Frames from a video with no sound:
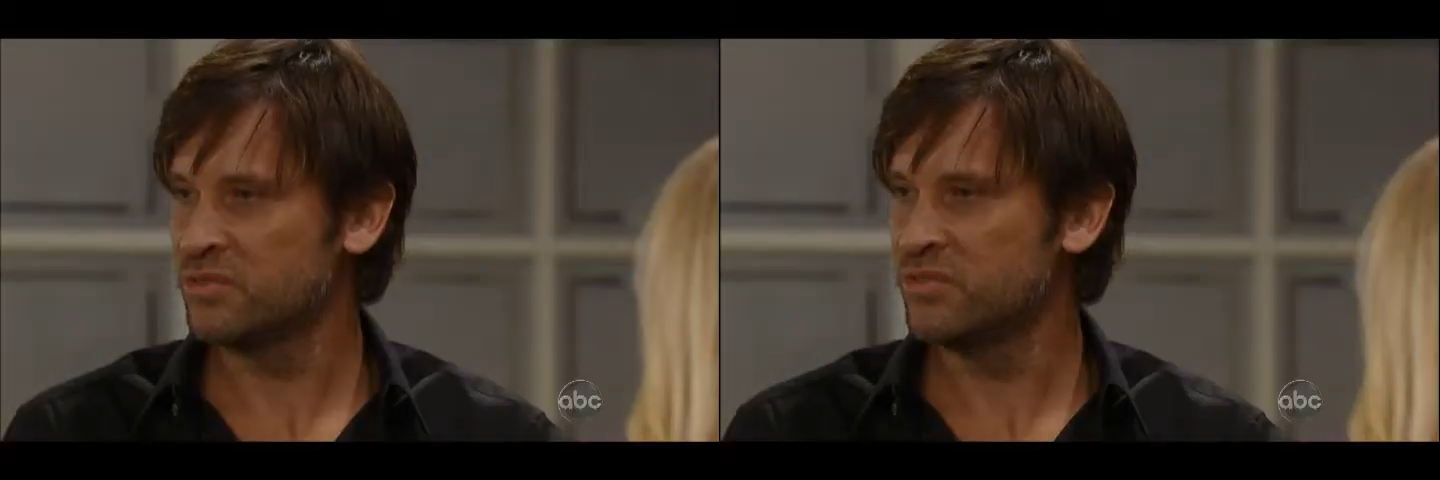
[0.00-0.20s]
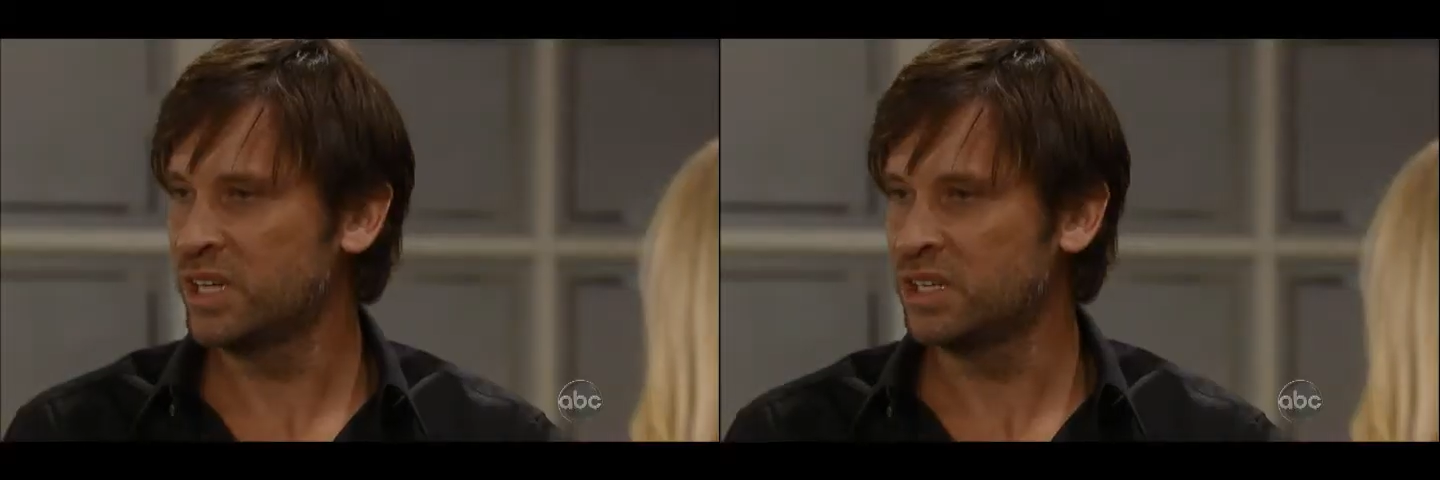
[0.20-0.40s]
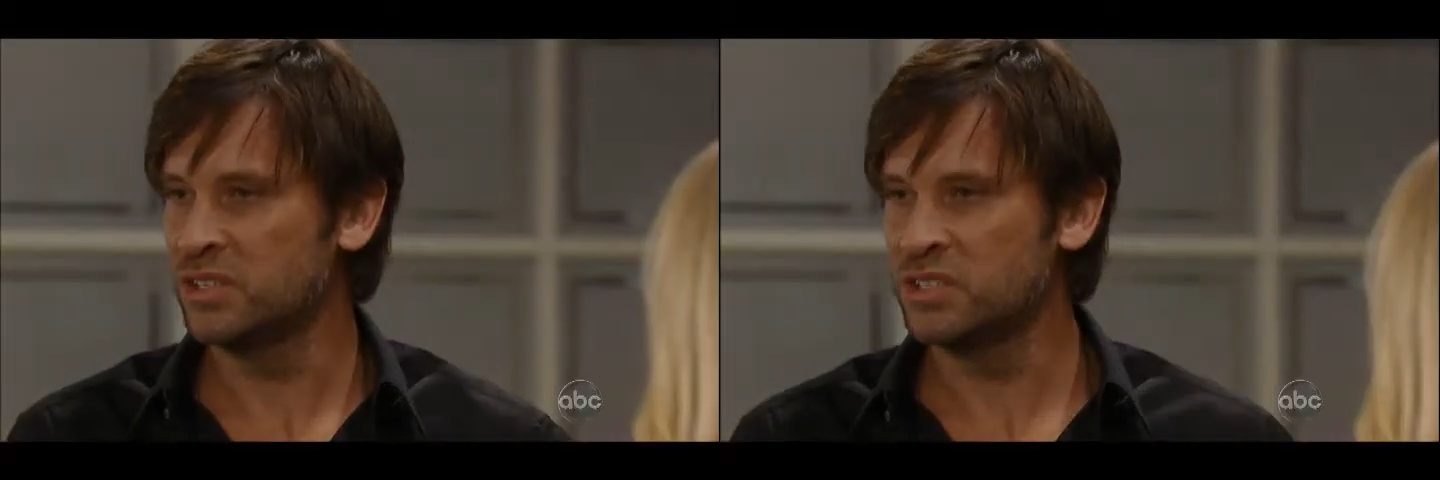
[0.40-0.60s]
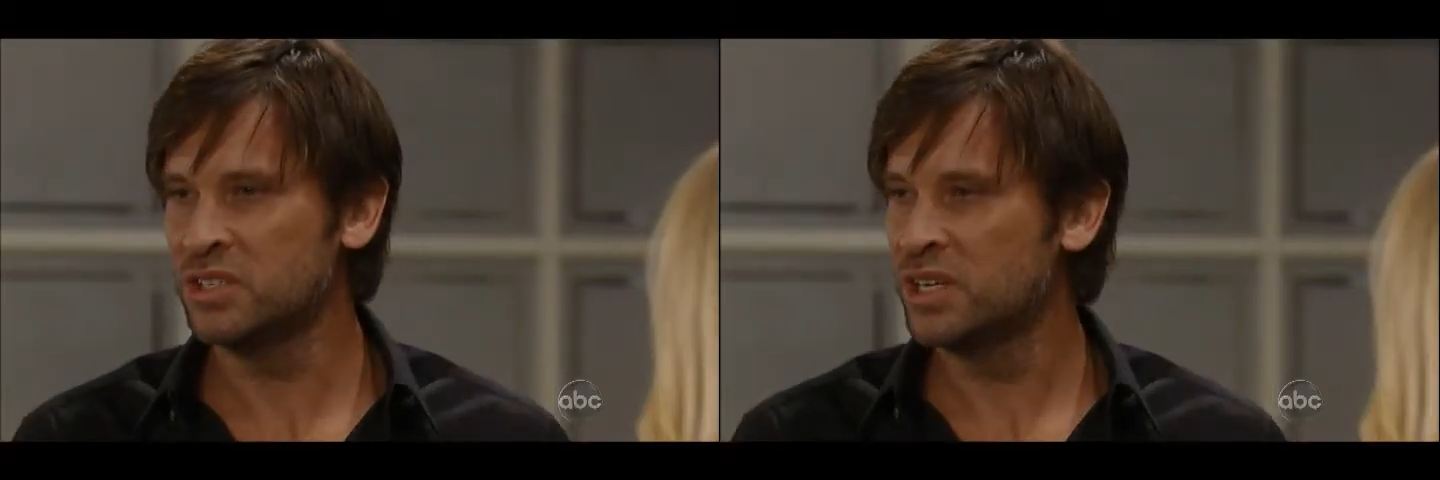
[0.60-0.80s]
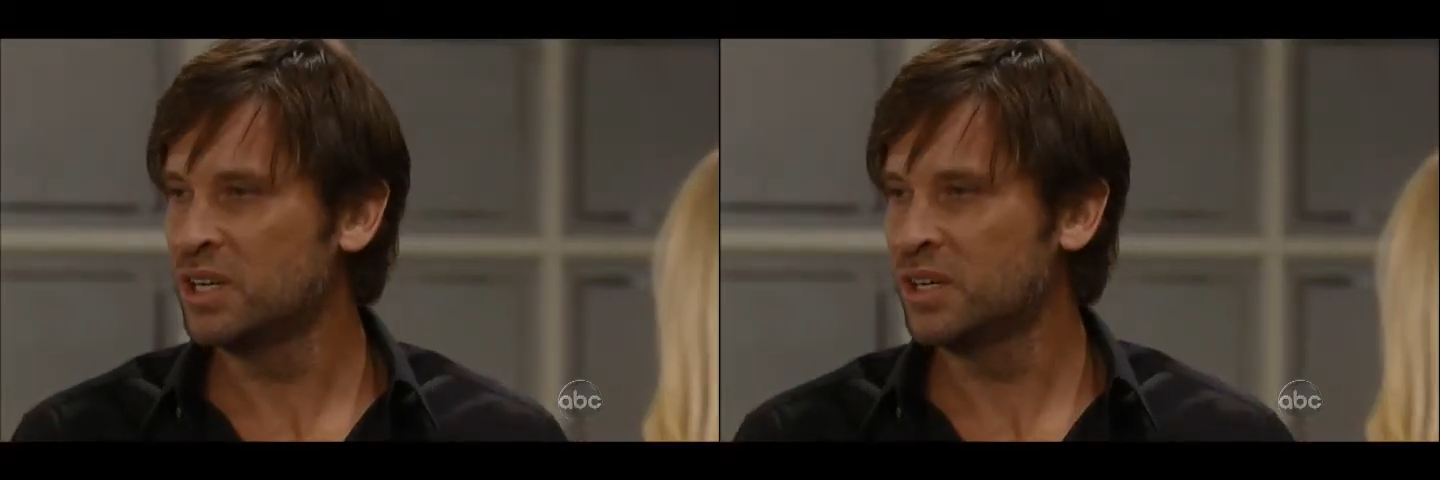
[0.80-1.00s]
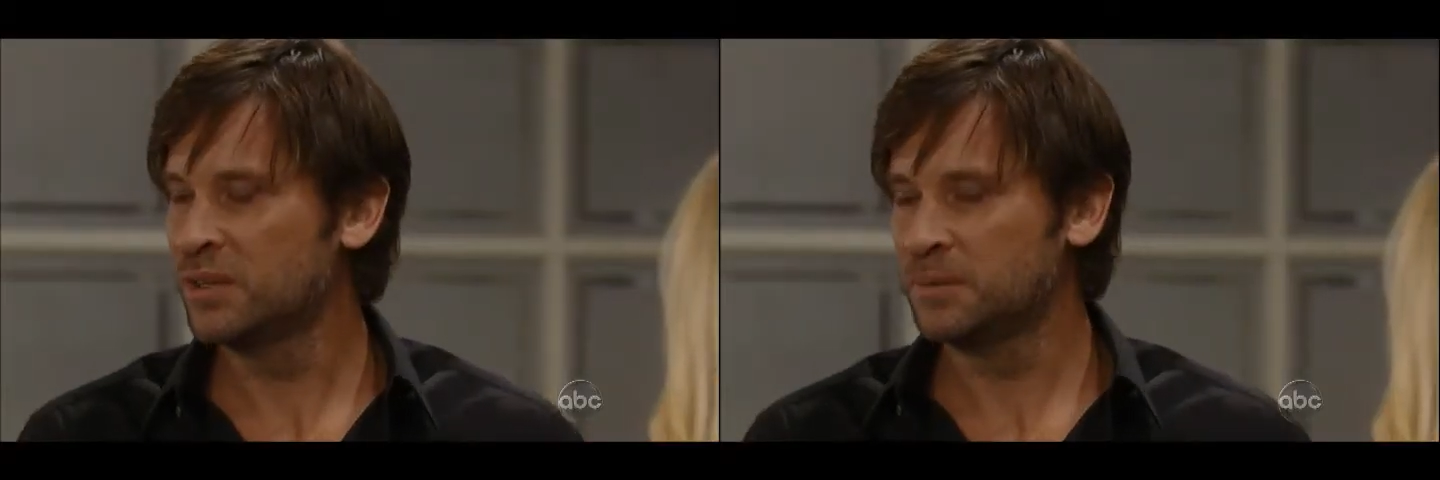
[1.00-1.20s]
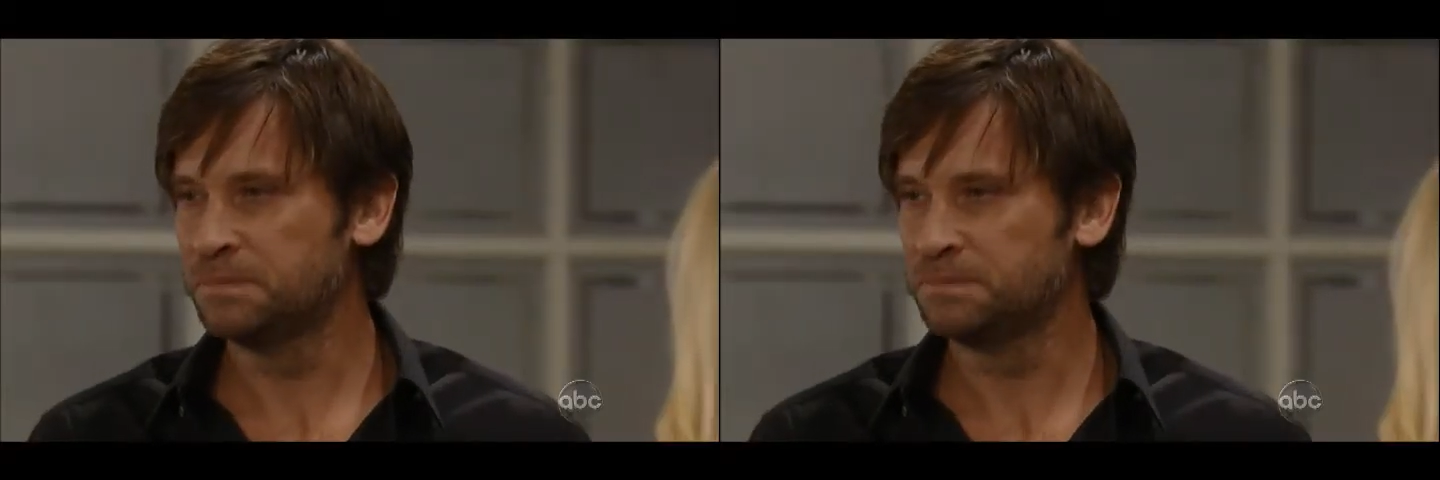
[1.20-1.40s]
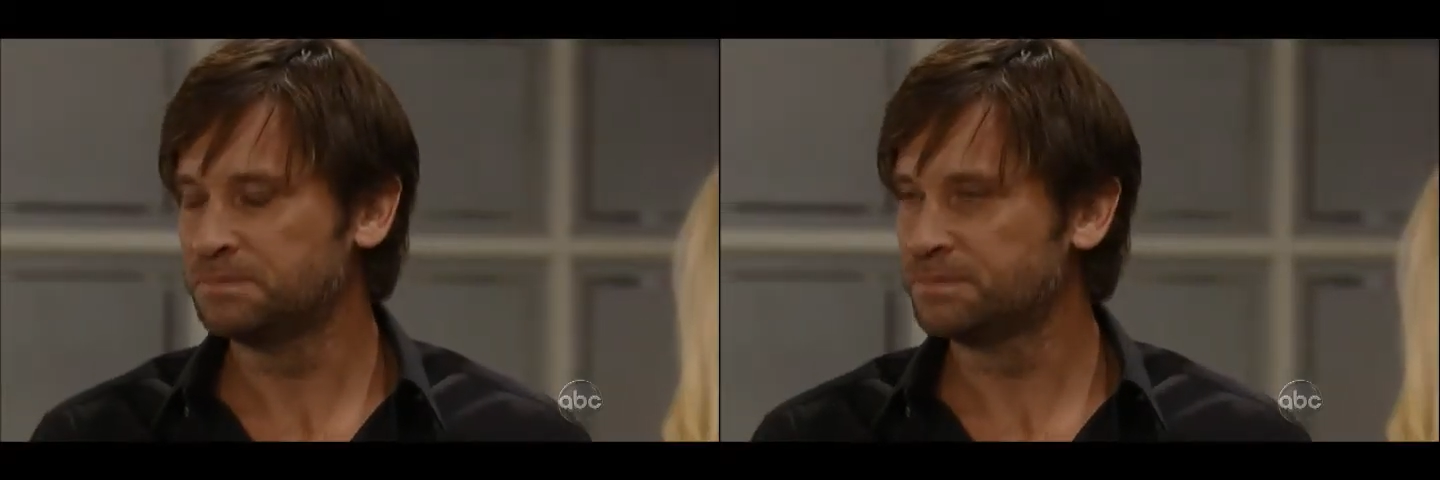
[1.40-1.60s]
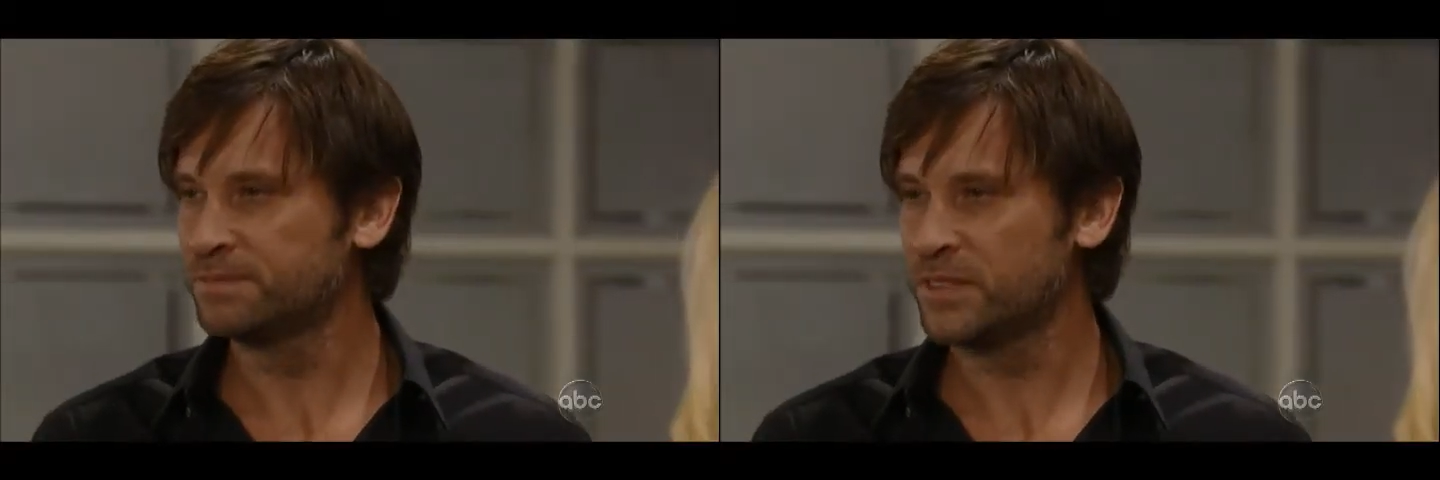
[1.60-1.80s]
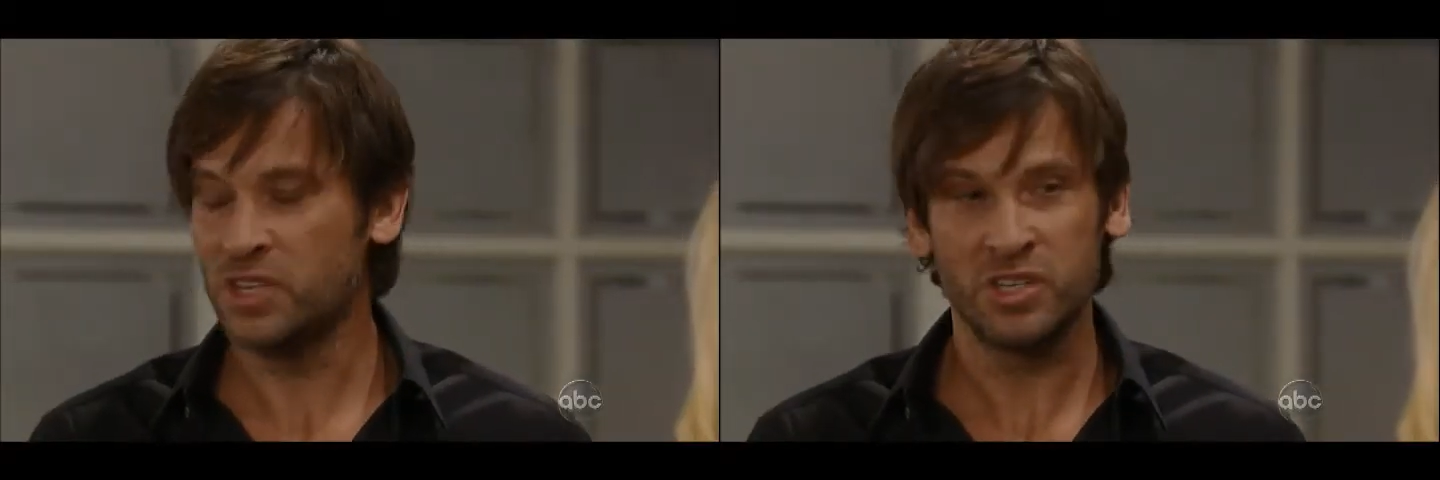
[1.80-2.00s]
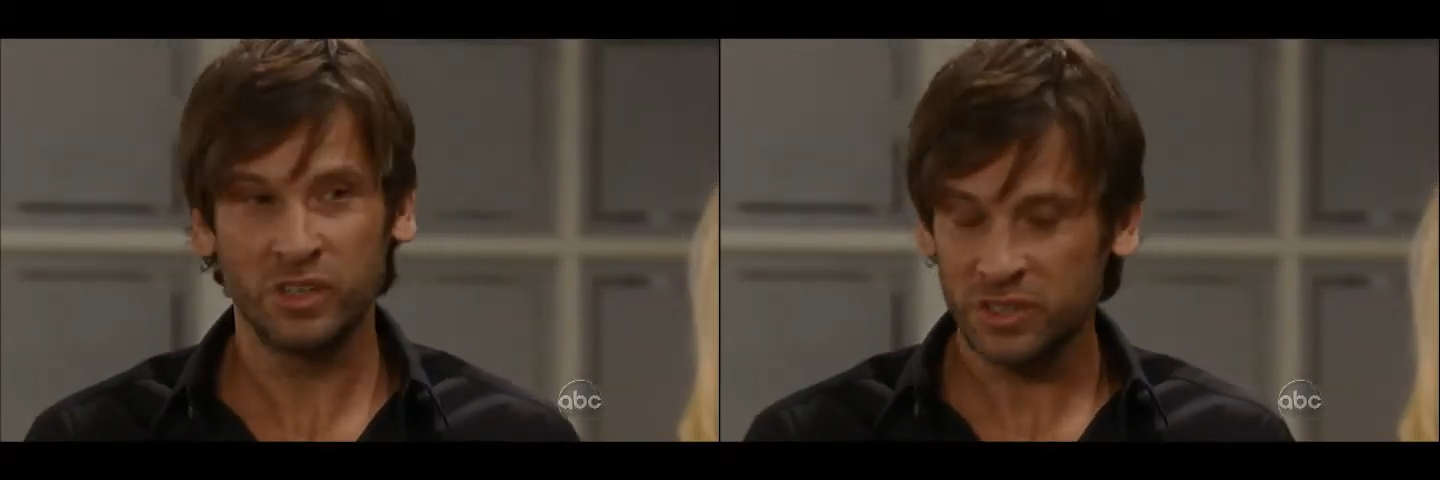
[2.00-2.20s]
Vicky, she